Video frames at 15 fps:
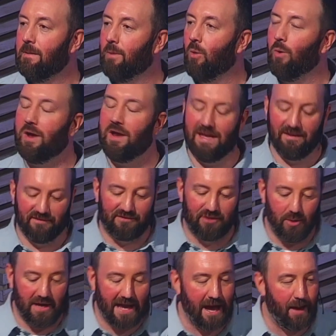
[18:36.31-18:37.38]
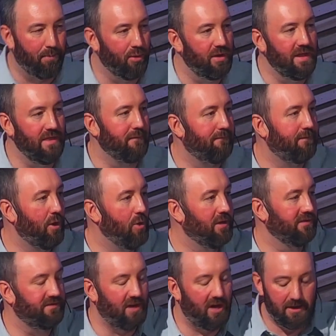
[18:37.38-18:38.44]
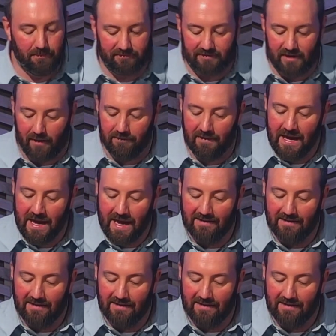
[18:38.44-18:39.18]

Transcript: But what he is doing now, putting the focus on himself,